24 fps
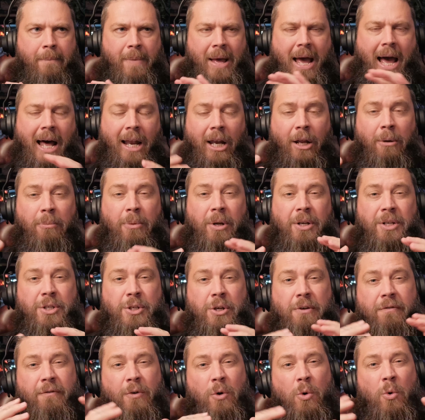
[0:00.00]

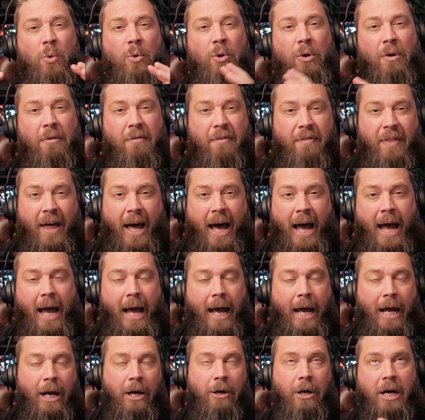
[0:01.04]
elements of all of
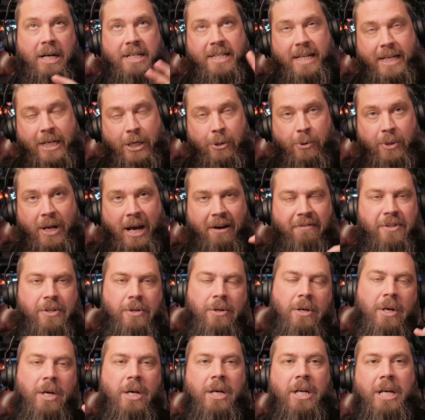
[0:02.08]
that. I say you'd have
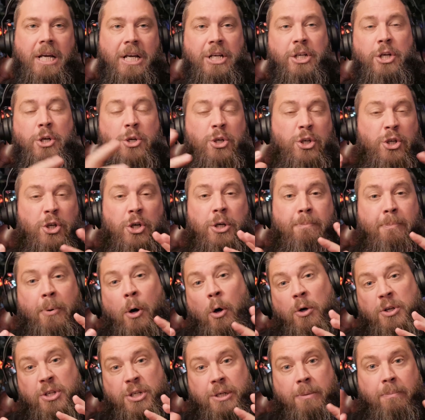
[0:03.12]
to. You should
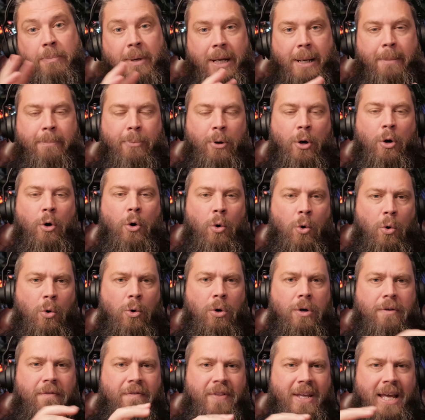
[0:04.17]
possibly put
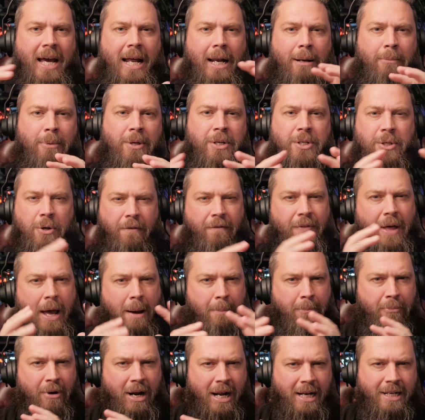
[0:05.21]
all of the elements of
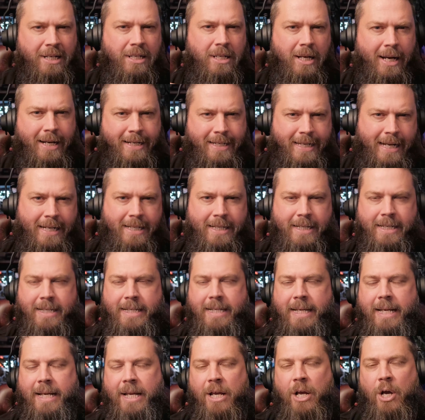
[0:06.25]
that brand's
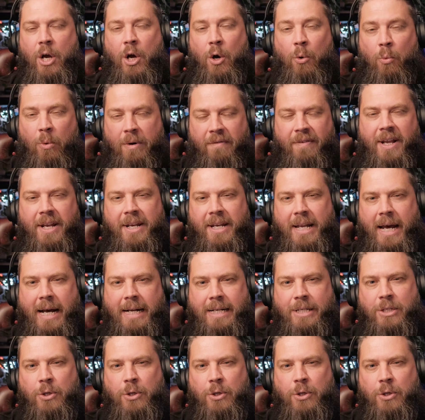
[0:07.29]
identity within that